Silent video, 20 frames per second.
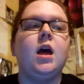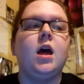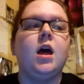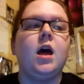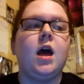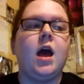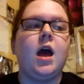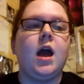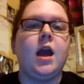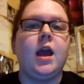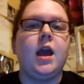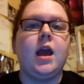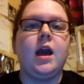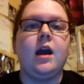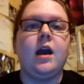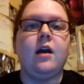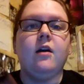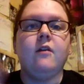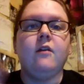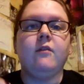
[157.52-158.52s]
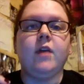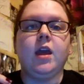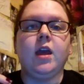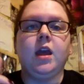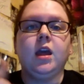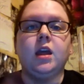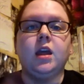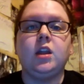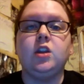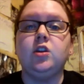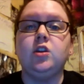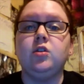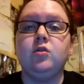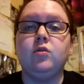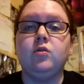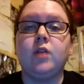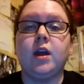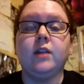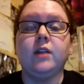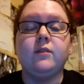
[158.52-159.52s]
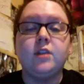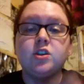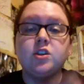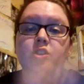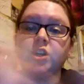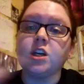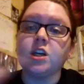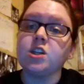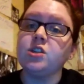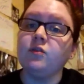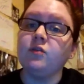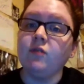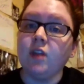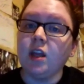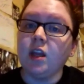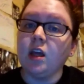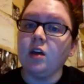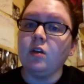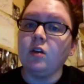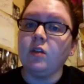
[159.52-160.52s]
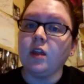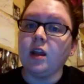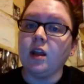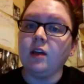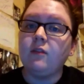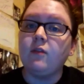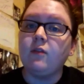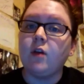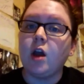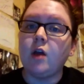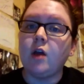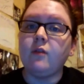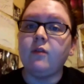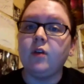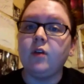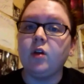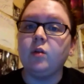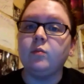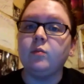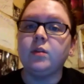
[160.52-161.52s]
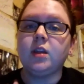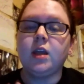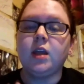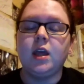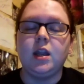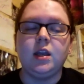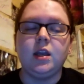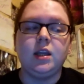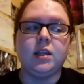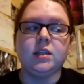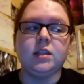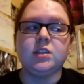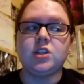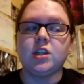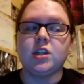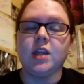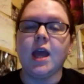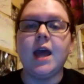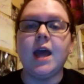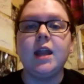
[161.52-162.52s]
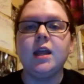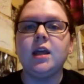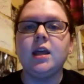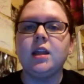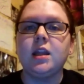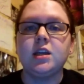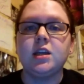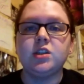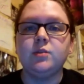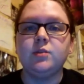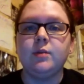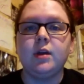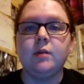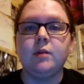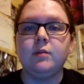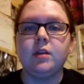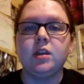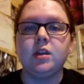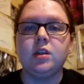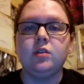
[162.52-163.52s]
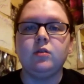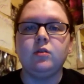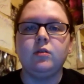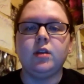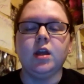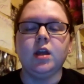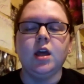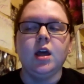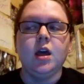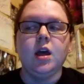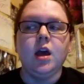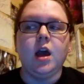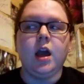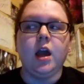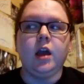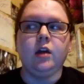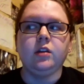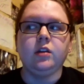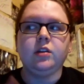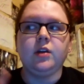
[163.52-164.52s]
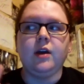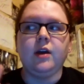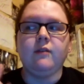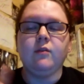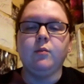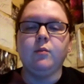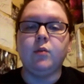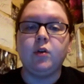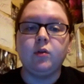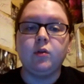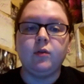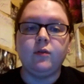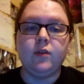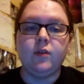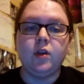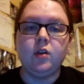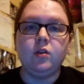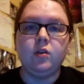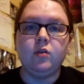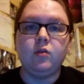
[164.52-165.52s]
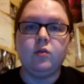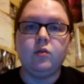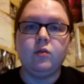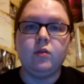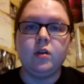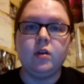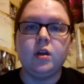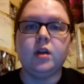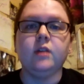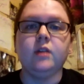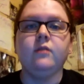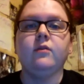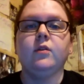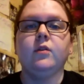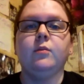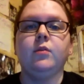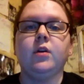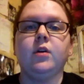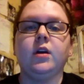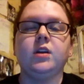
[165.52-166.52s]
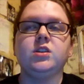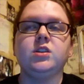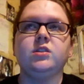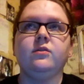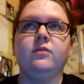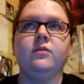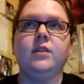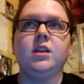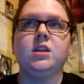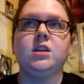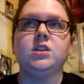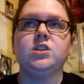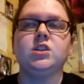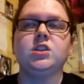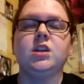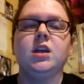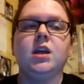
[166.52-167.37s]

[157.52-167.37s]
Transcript: I have a new kind of introduction video that I've filmed and need to just edit, and that should be coming soon. I also have a book review for a book I just finished,